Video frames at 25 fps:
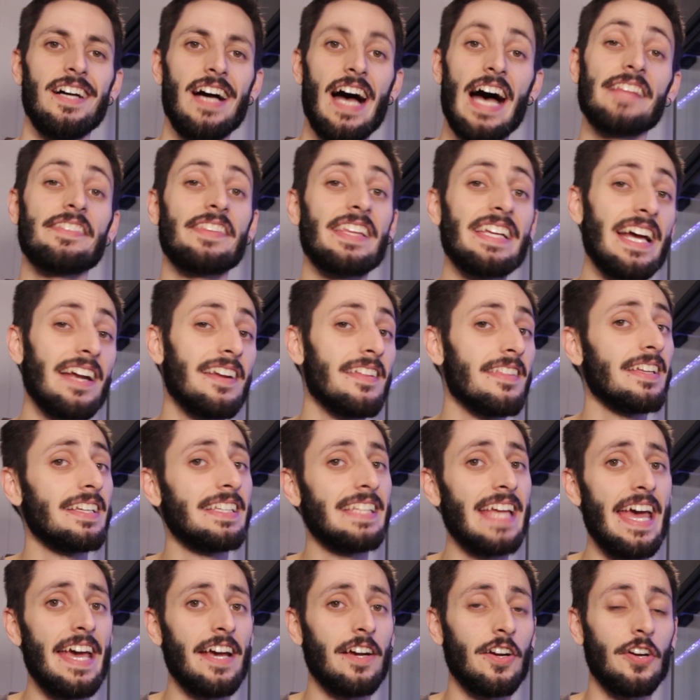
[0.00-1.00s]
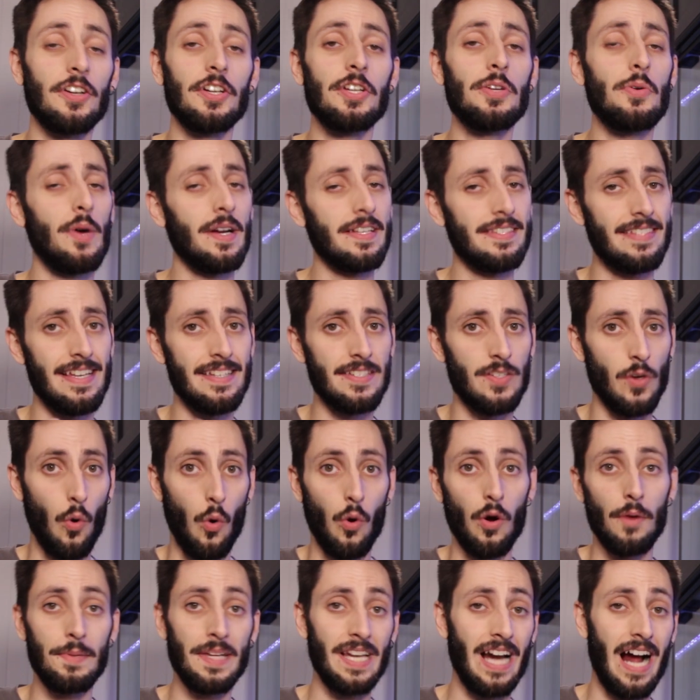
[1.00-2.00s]
At the end of the day, Current USA's
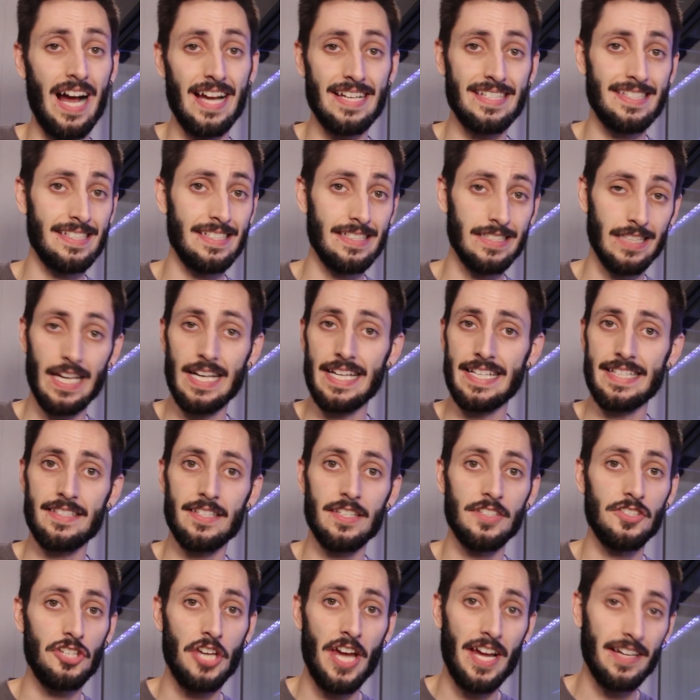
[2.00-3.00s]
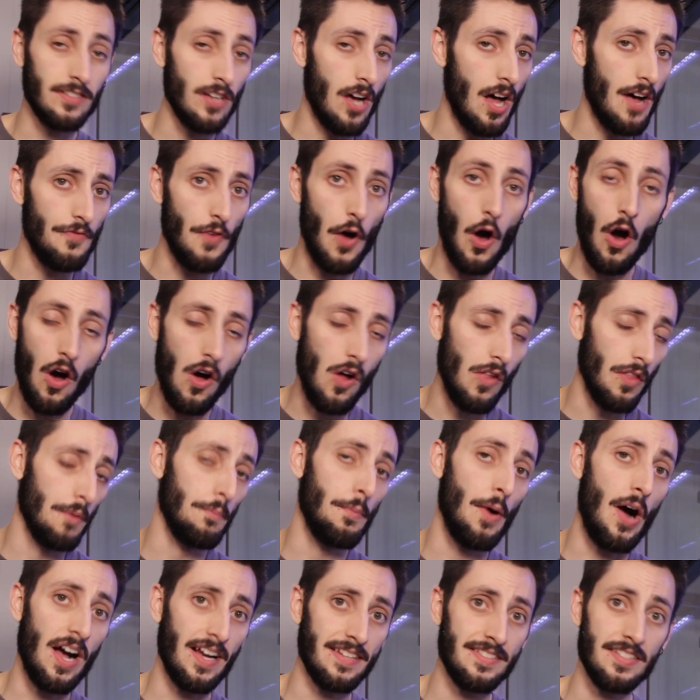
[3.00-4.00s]
Orbit IC lights checked off all the
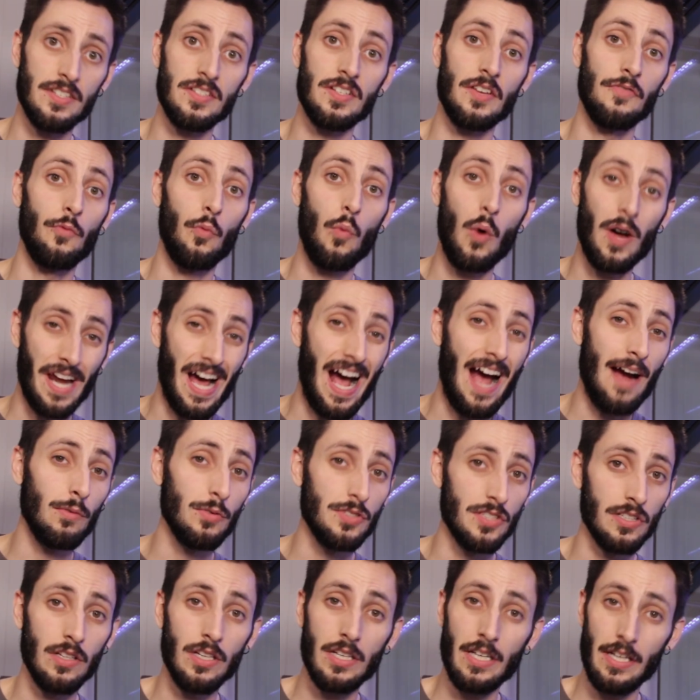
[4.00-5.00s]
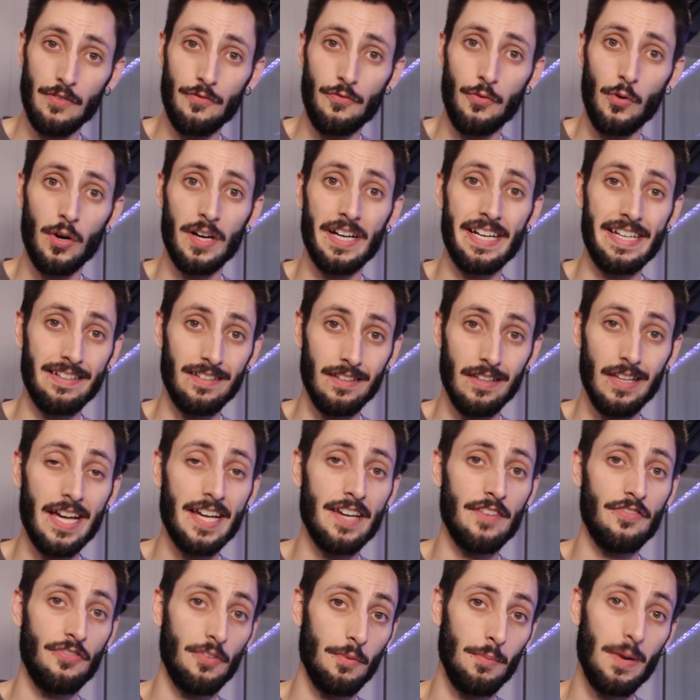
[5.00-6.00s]
boxes of what I was looking for in a
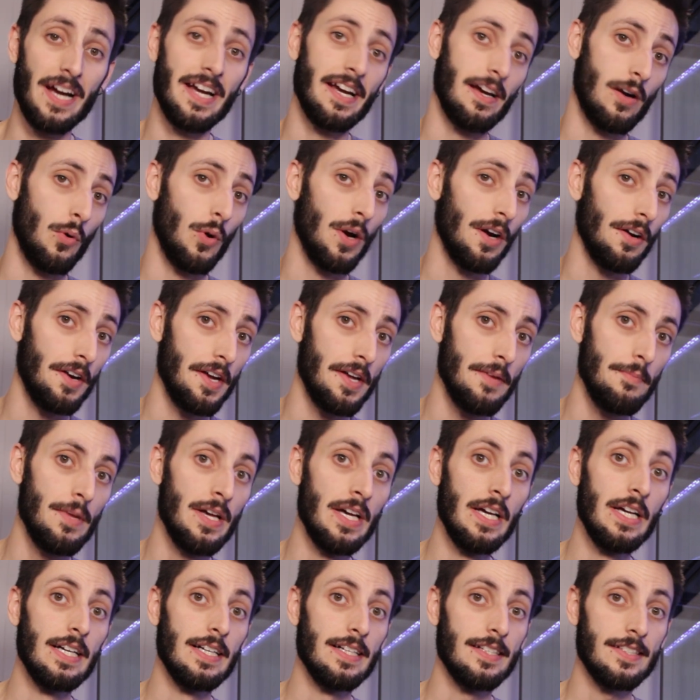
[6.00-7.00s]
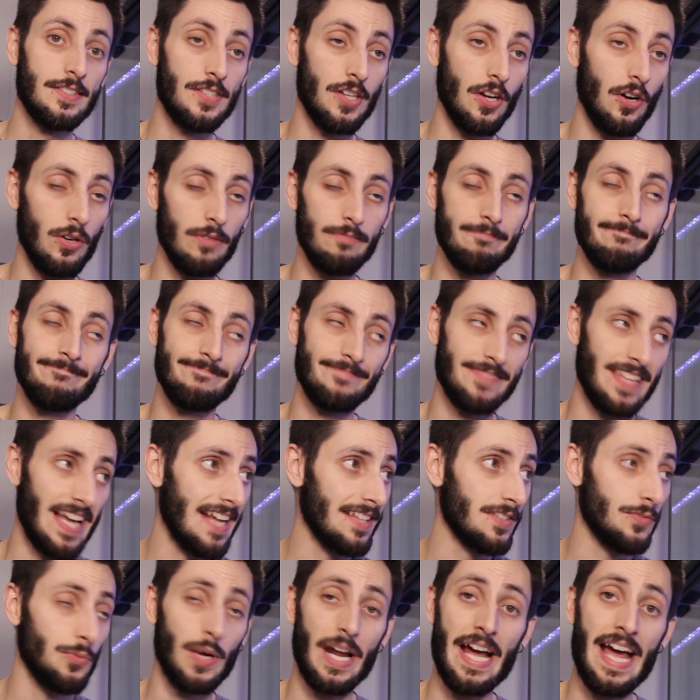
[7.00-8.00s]
light for my aquarium, so
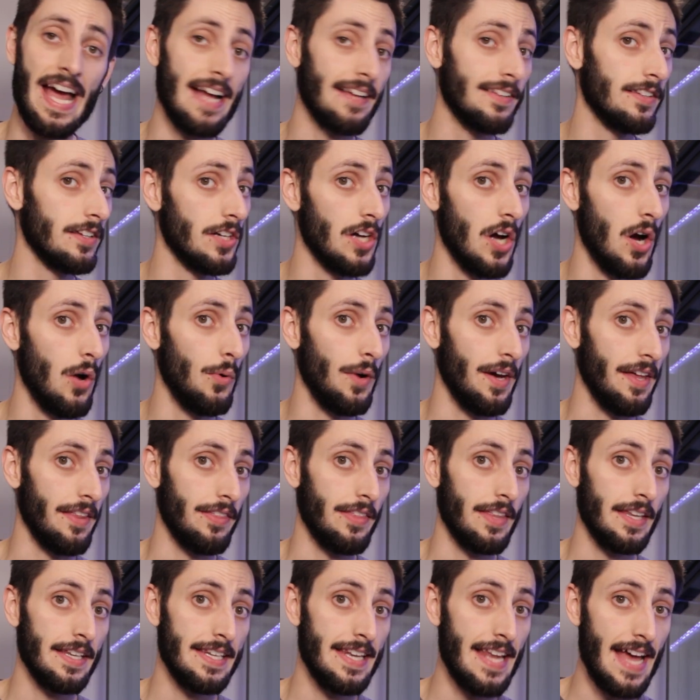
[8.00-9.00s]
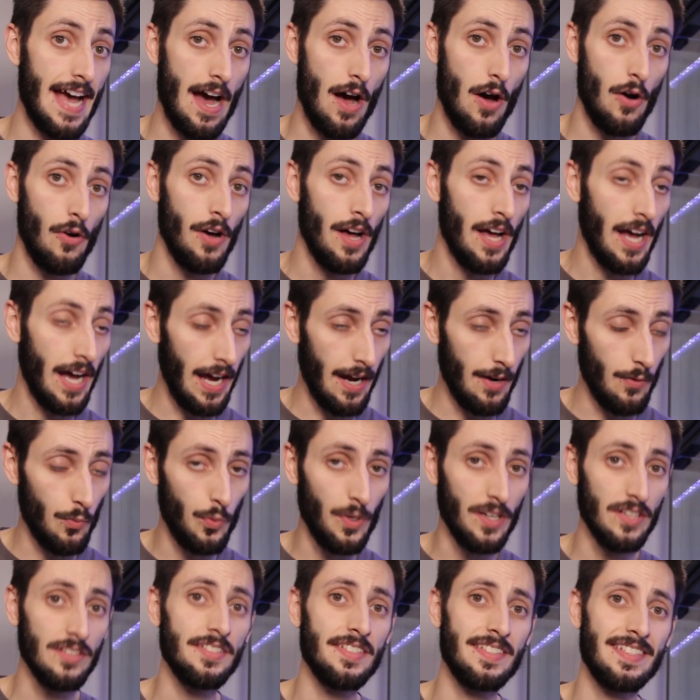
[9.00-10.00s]
that's what I had to go with. Now, I
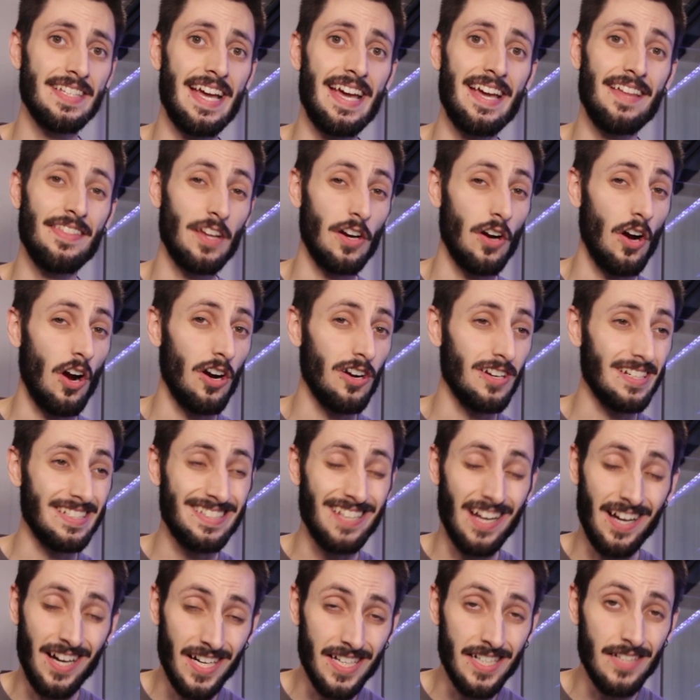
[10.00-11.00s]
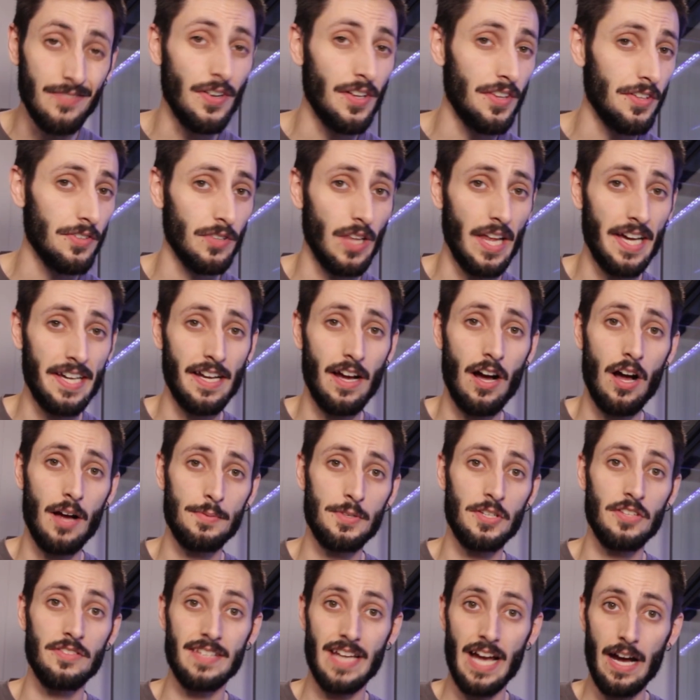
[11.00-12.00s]
will say there are a ton of other lighting
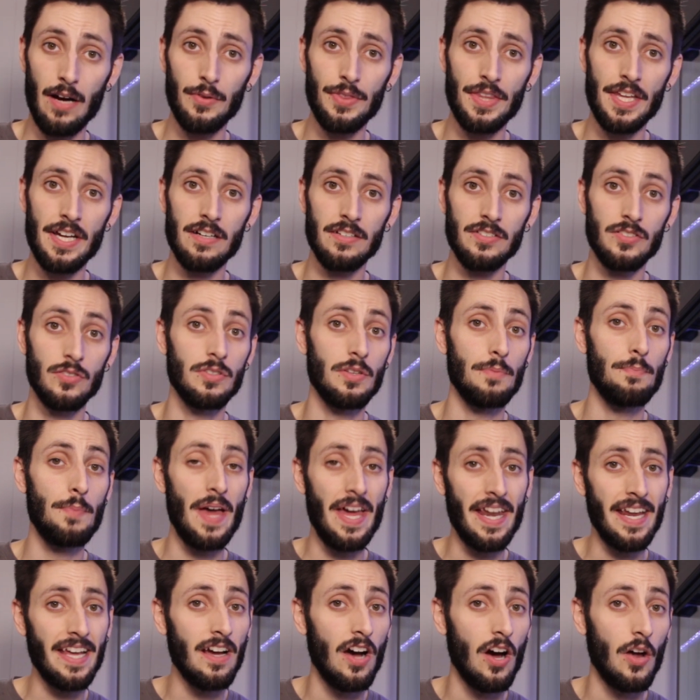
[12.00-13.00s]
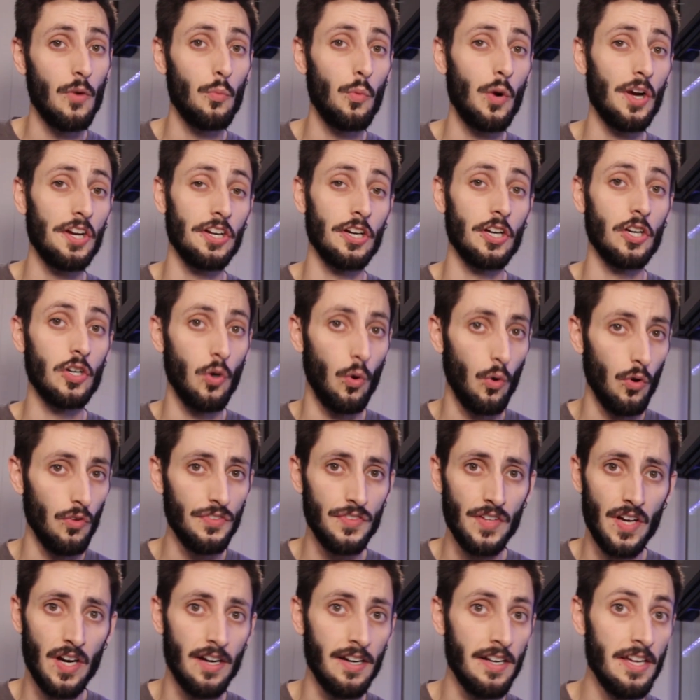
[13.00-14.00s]
options out there, so depending on what your
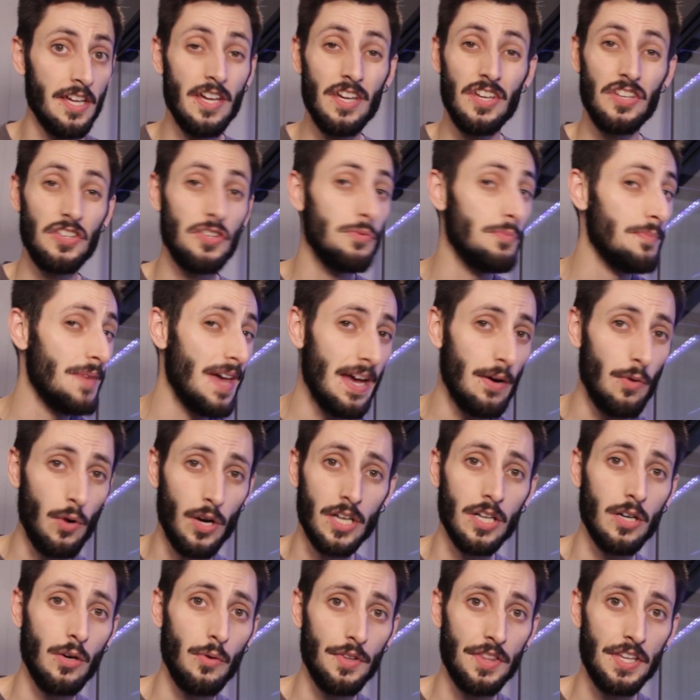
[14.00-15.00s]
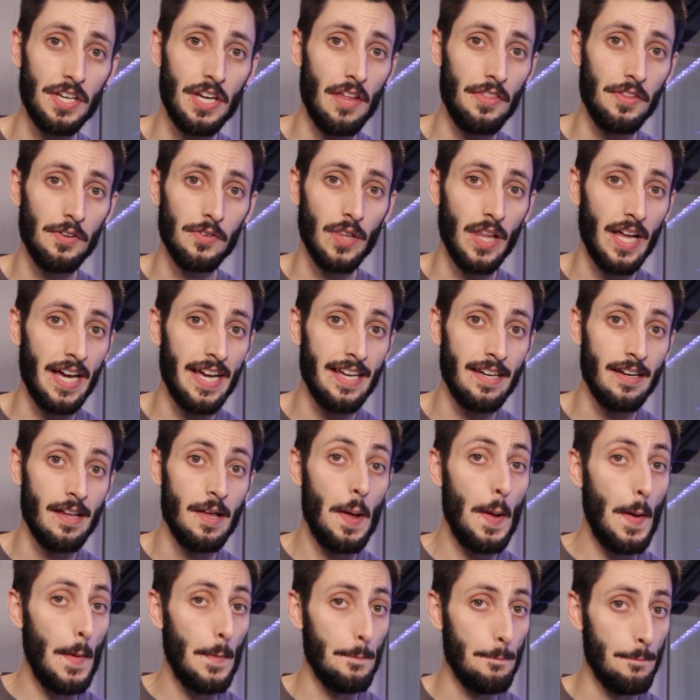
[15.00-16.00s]
goals are, you may want to go with another light,
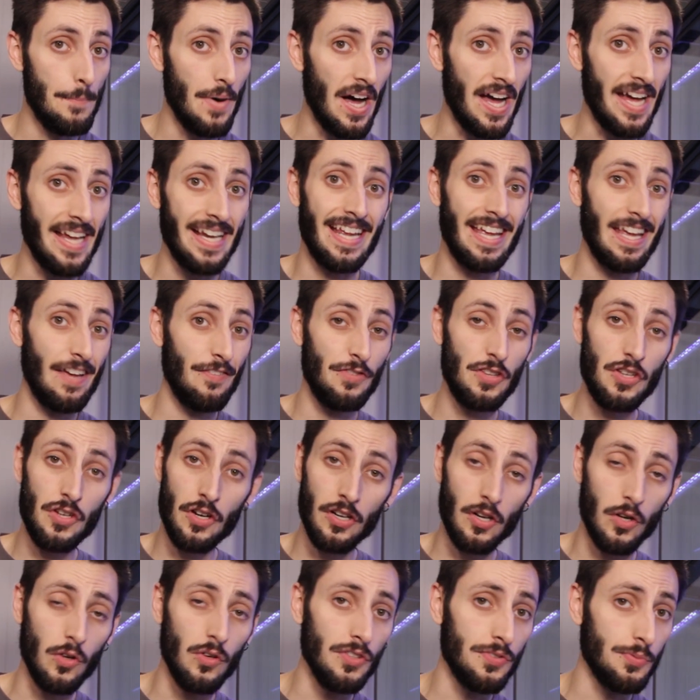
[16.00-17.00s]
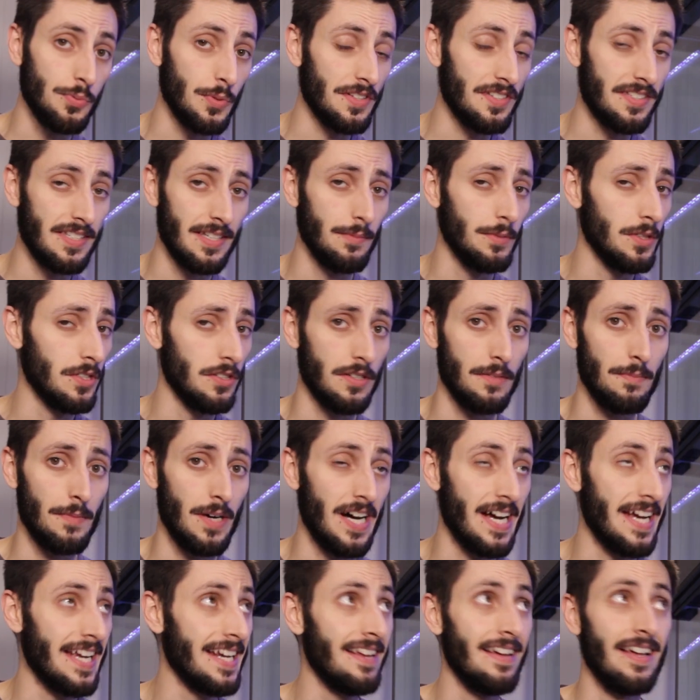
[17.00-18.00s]
but if your goals were similar to
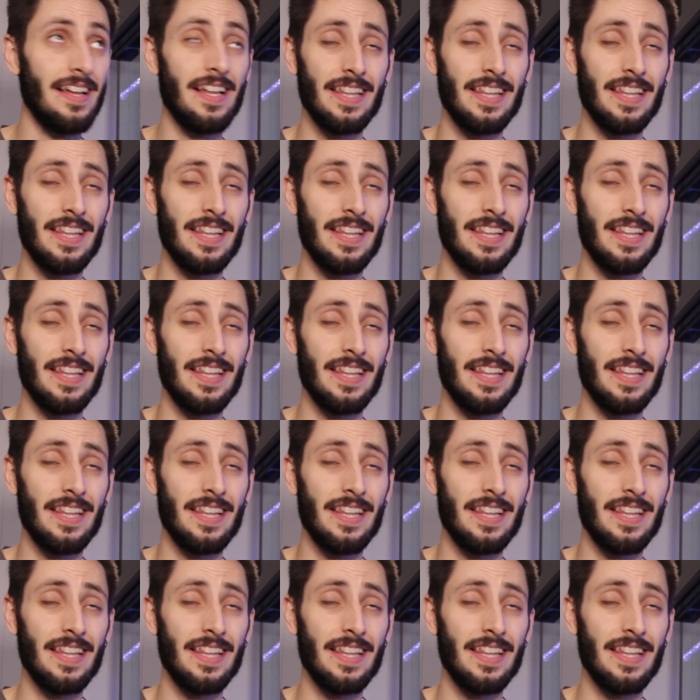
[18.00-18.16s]
mine,